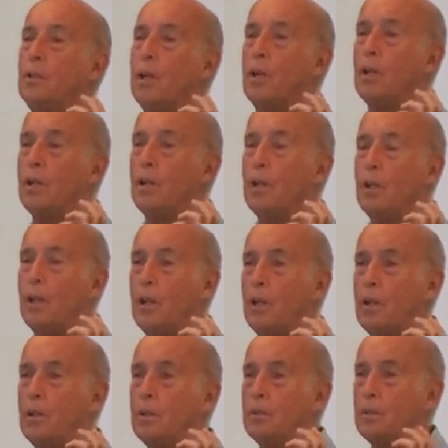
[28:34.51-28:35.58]
uh,
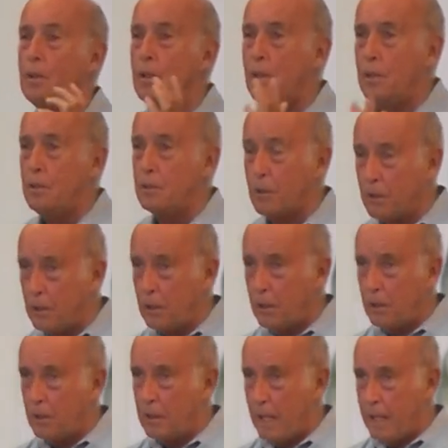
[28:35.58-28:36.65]
uh, so the
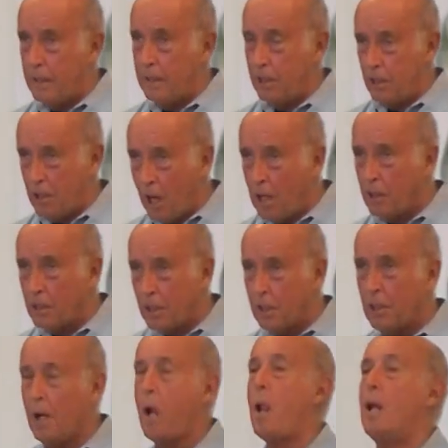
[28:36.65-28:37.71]
then the
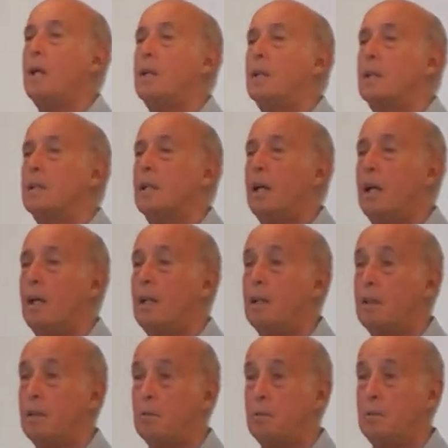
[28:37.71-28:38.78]
younger,
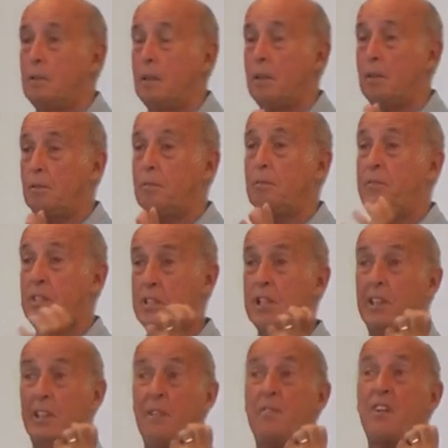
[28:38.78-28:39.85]
uh, uh,
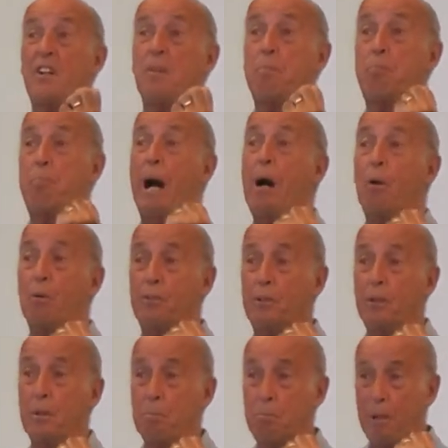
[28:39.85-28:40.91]
physically very
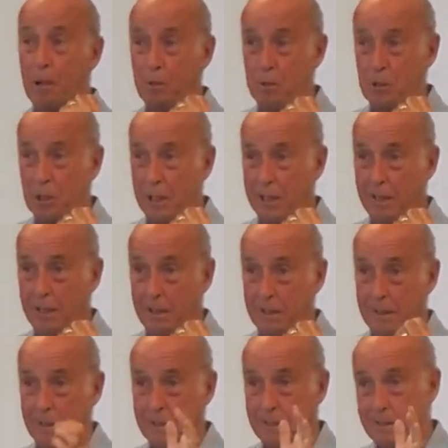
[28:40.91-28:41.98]
powerful and imposing,
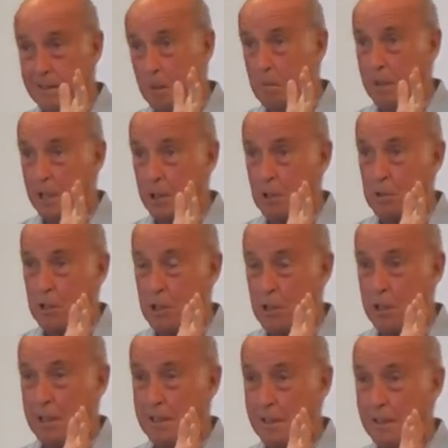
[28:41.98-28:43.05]
somewhat
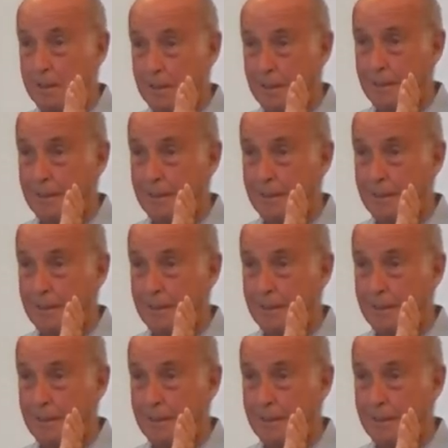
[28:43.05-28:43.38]
Christian